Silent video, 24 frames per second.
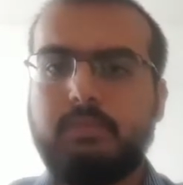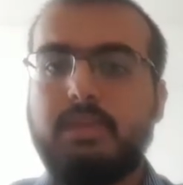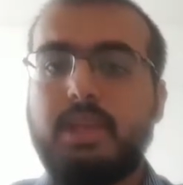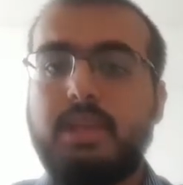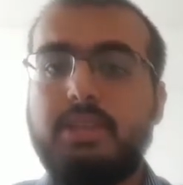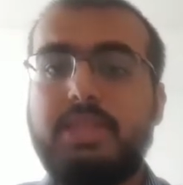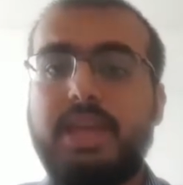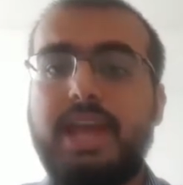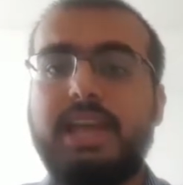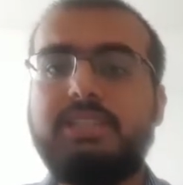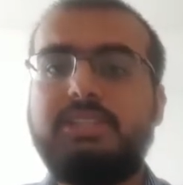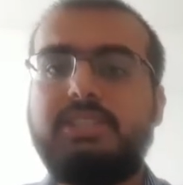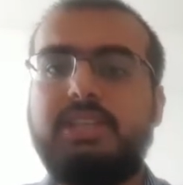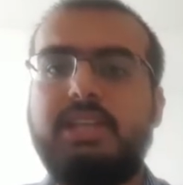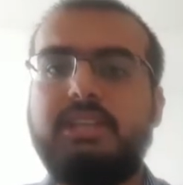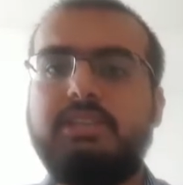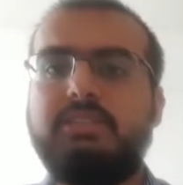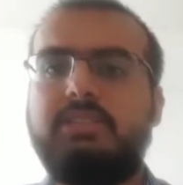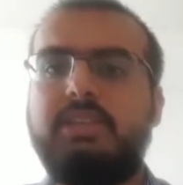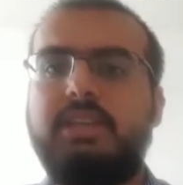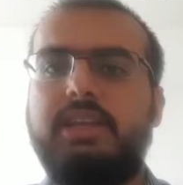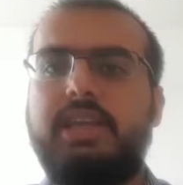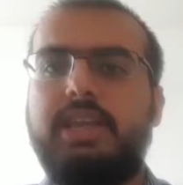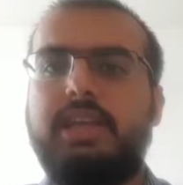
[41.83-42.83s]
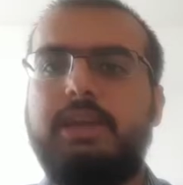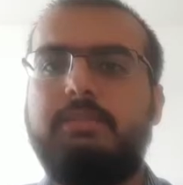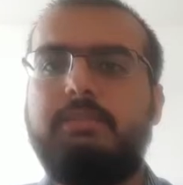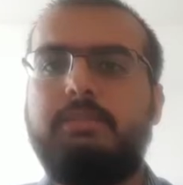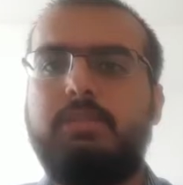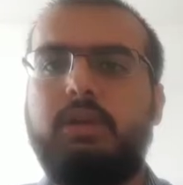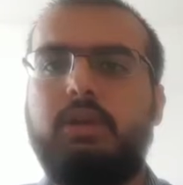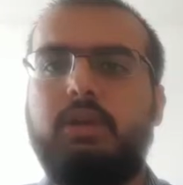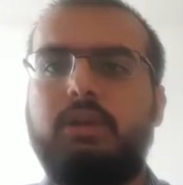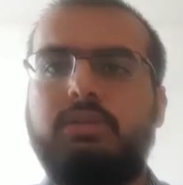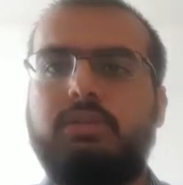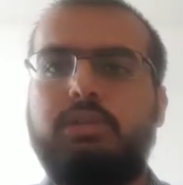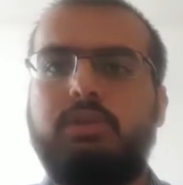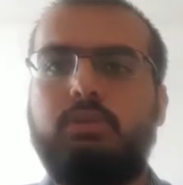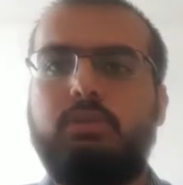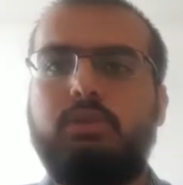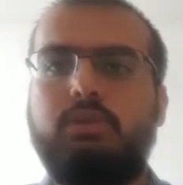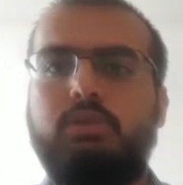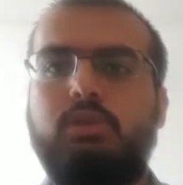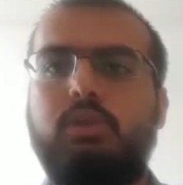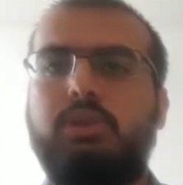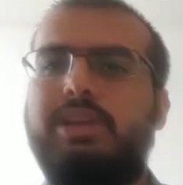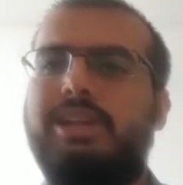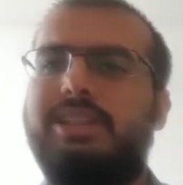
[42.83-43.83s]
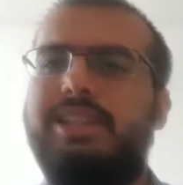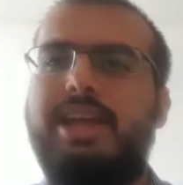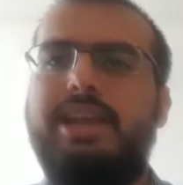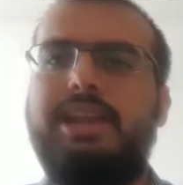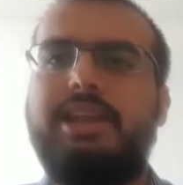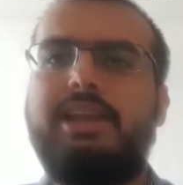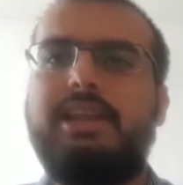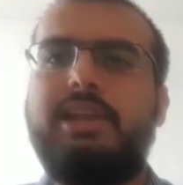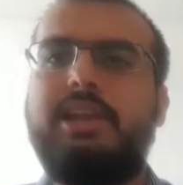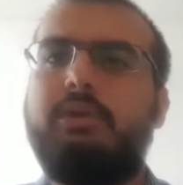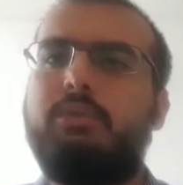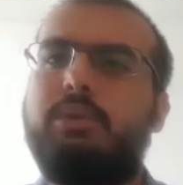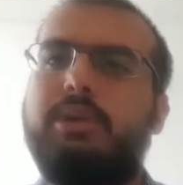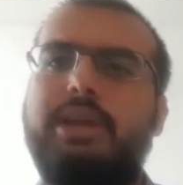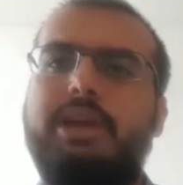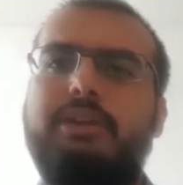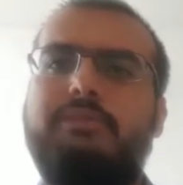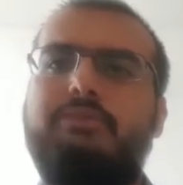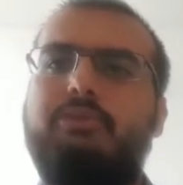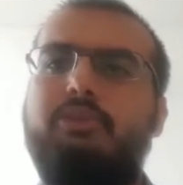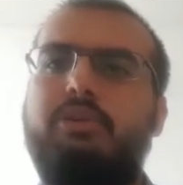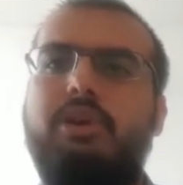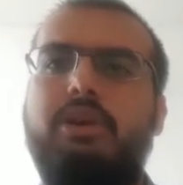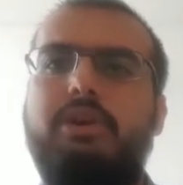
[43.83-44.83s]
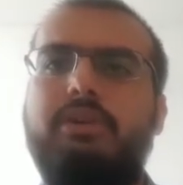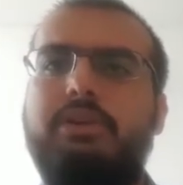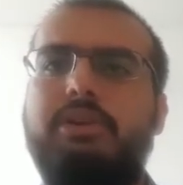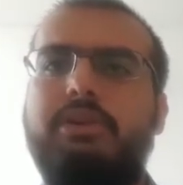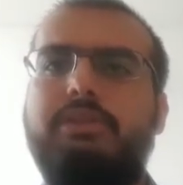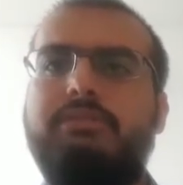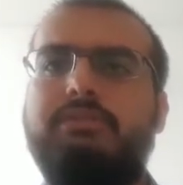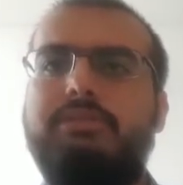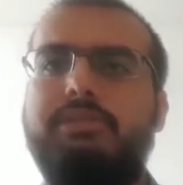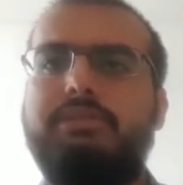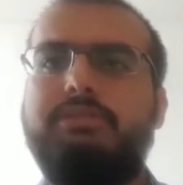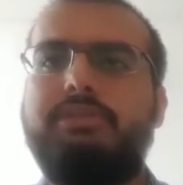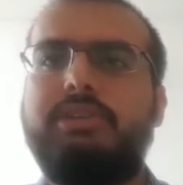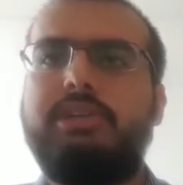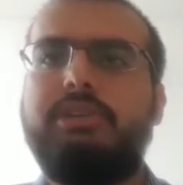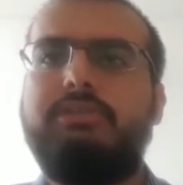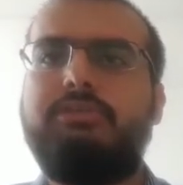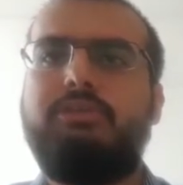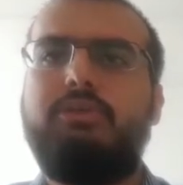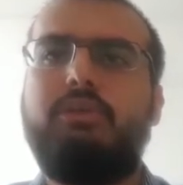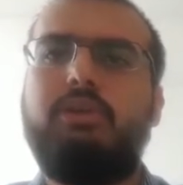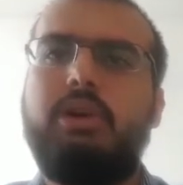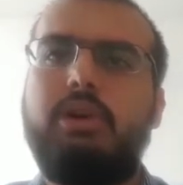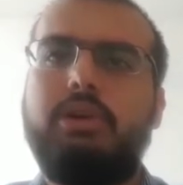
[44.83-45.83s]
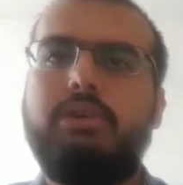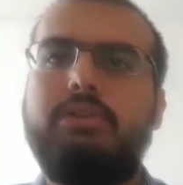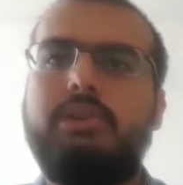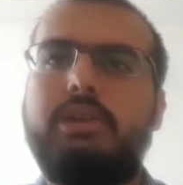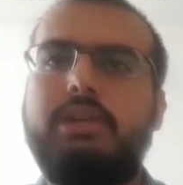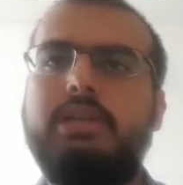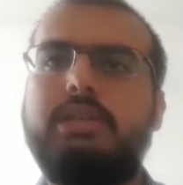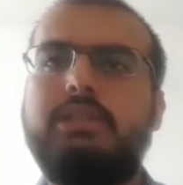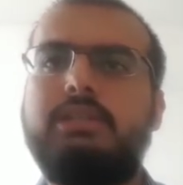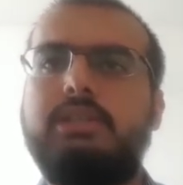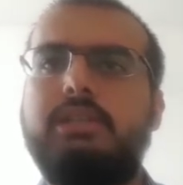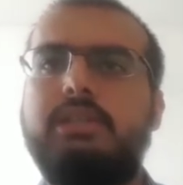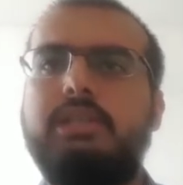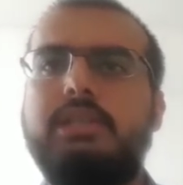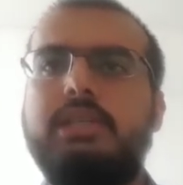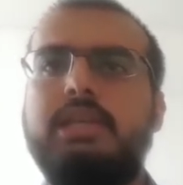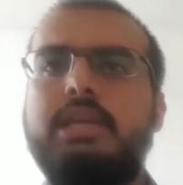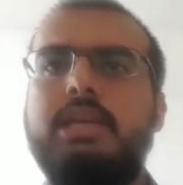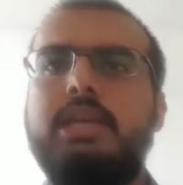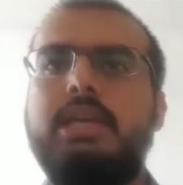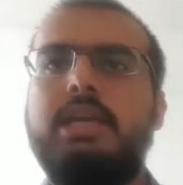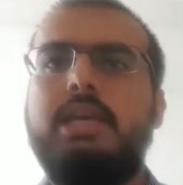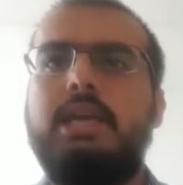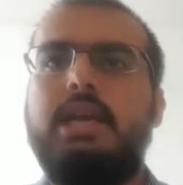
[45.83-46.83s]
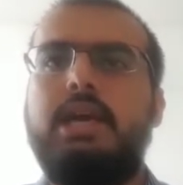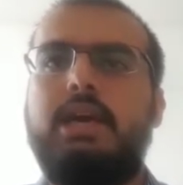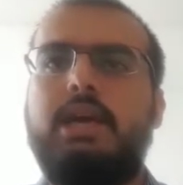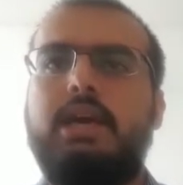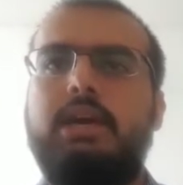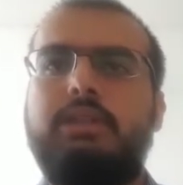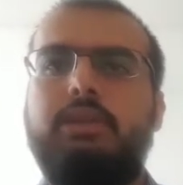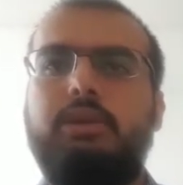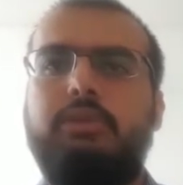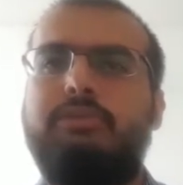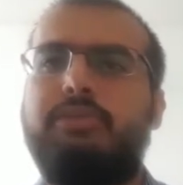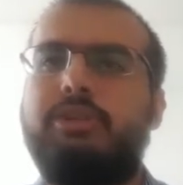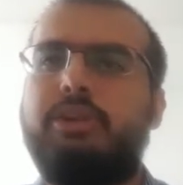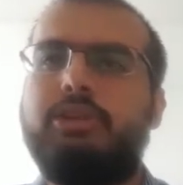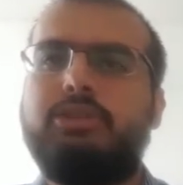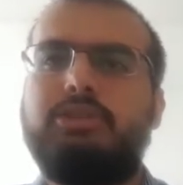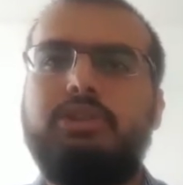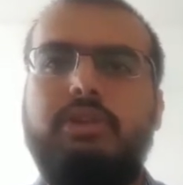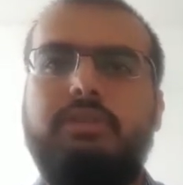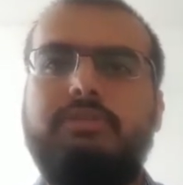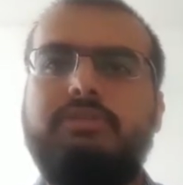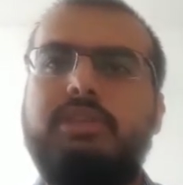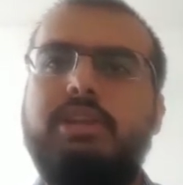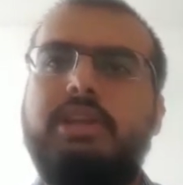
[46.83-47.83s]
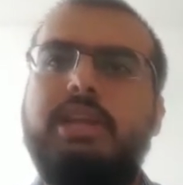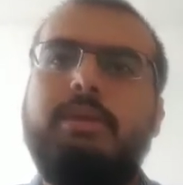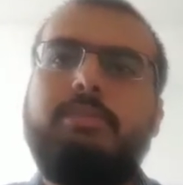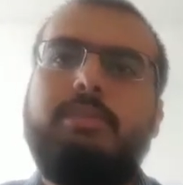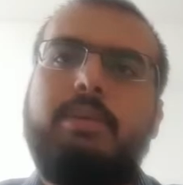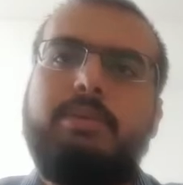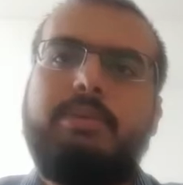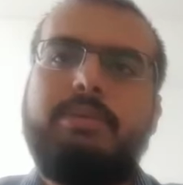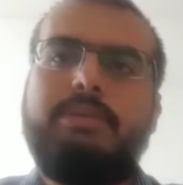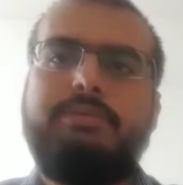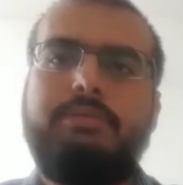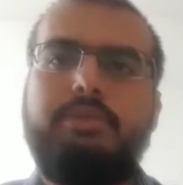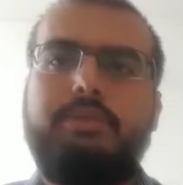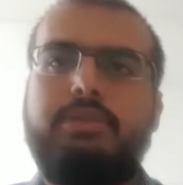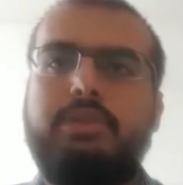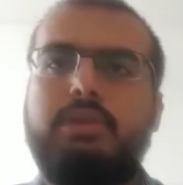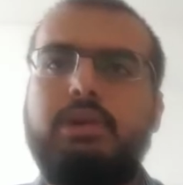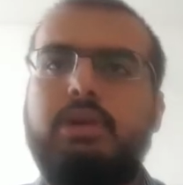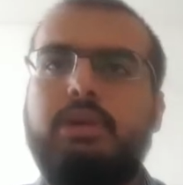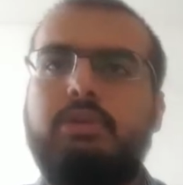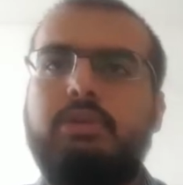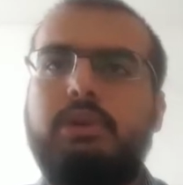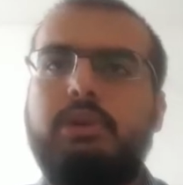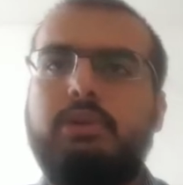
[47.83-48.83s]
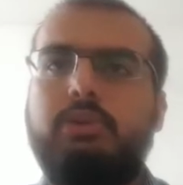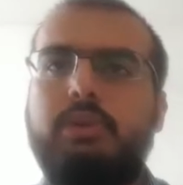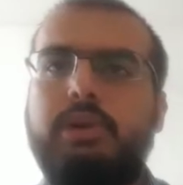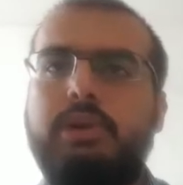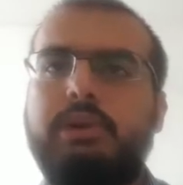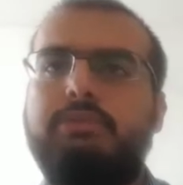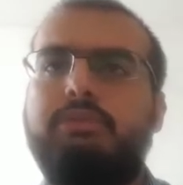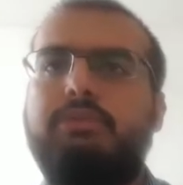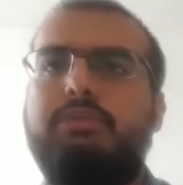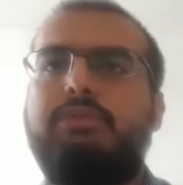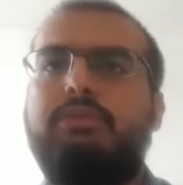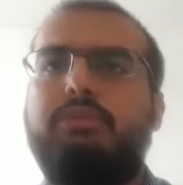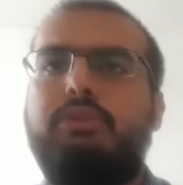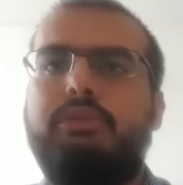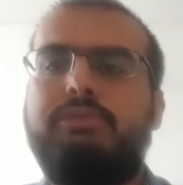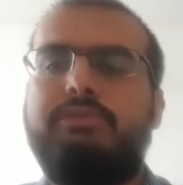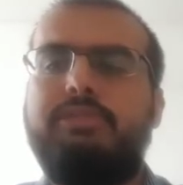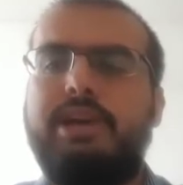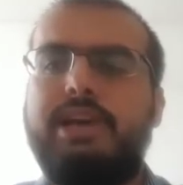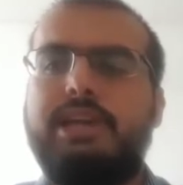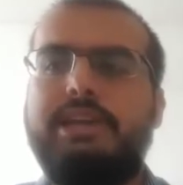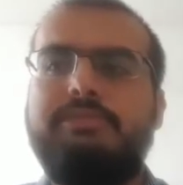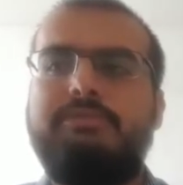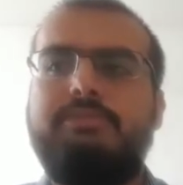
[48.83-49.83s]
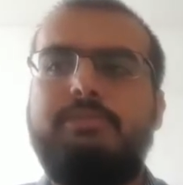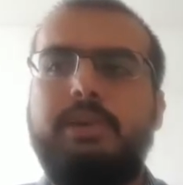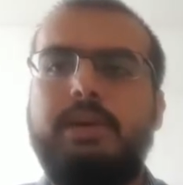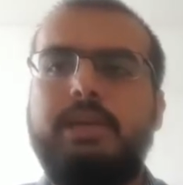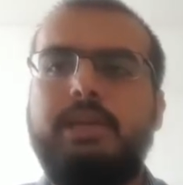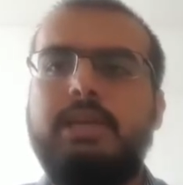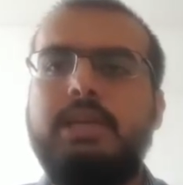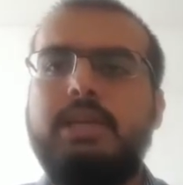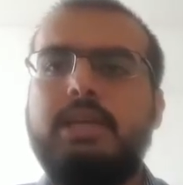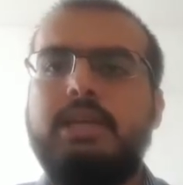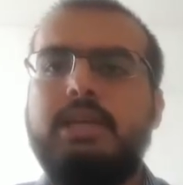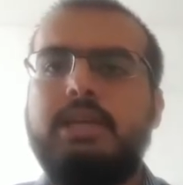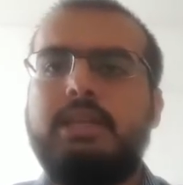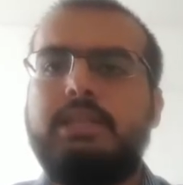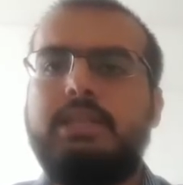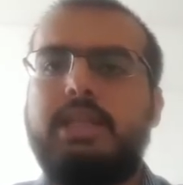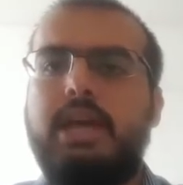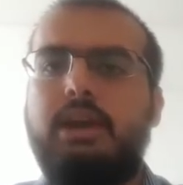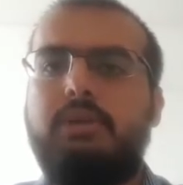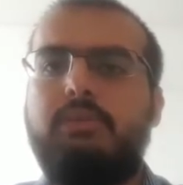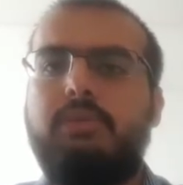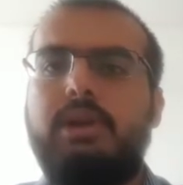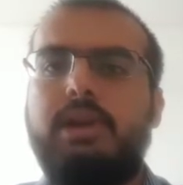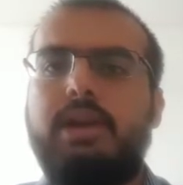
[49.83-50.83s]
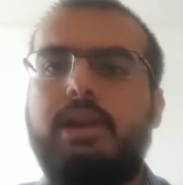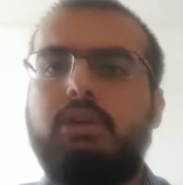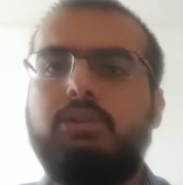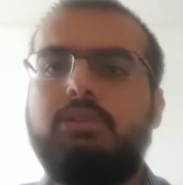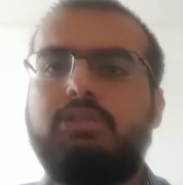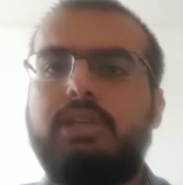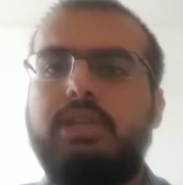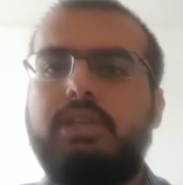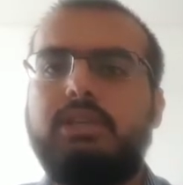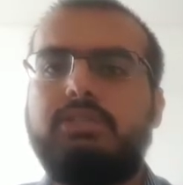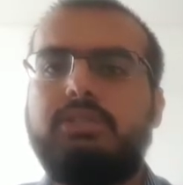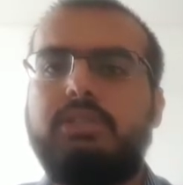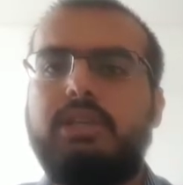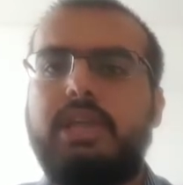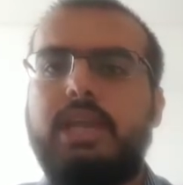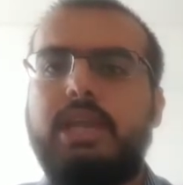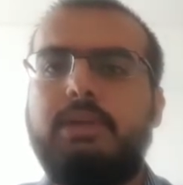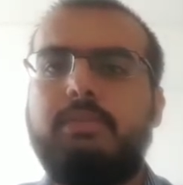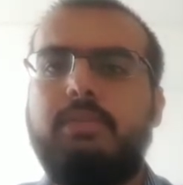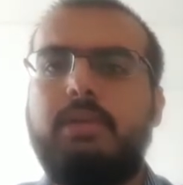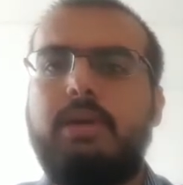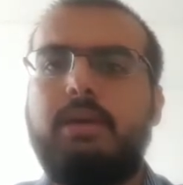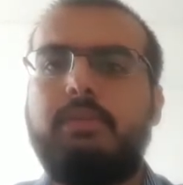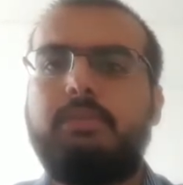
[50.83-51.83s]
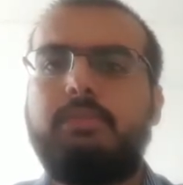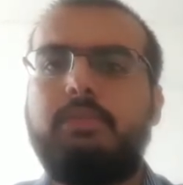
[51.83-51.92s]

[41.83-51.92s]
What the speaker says: that changed the game because it was looking that England would get 450, 400 easily. They'll finish off the day maybe for 320 for 4 or 5, but that run out changed the game